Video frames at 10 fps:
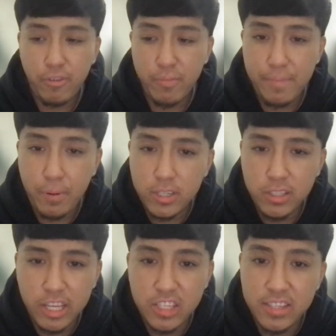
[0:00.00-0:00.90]
me
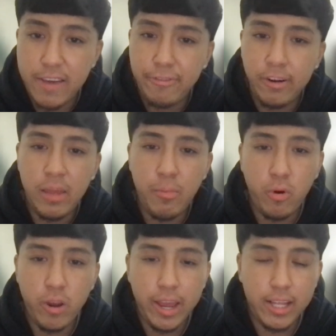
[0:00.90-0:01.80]
personally, it's definitely more
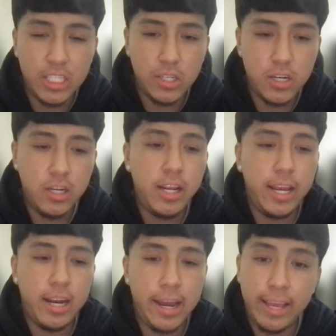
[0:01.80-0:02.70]
hands-on, and
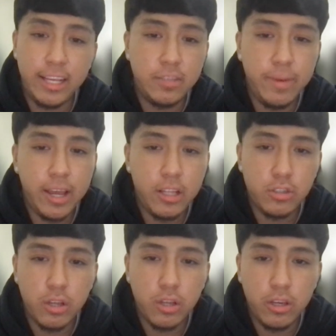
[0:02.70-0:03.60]
I like to be
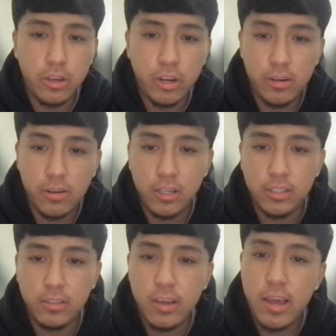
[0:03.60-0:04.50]
hands-on though,
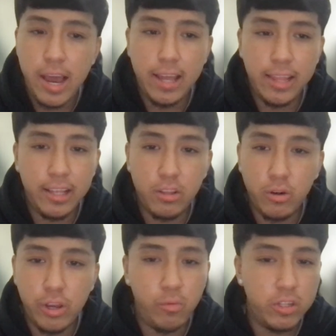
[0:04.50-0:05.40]
because I like
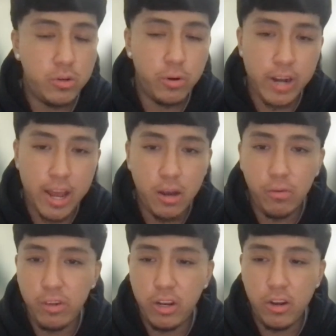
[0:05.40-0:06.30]
knowing what's going out.
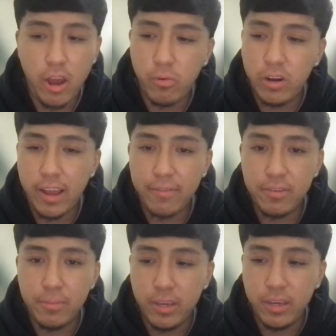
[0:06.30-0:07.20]
I don't want to have to
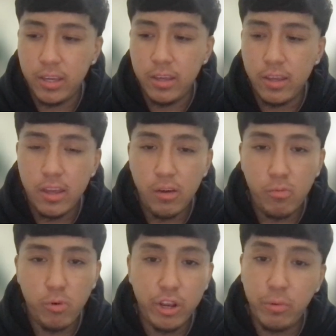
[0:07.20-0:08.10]
be
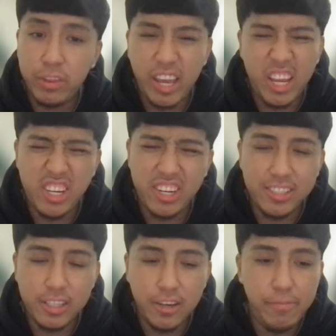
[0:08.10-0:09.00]
working with the agent and
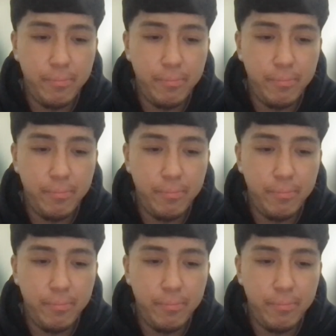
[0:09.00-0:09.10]
stuff,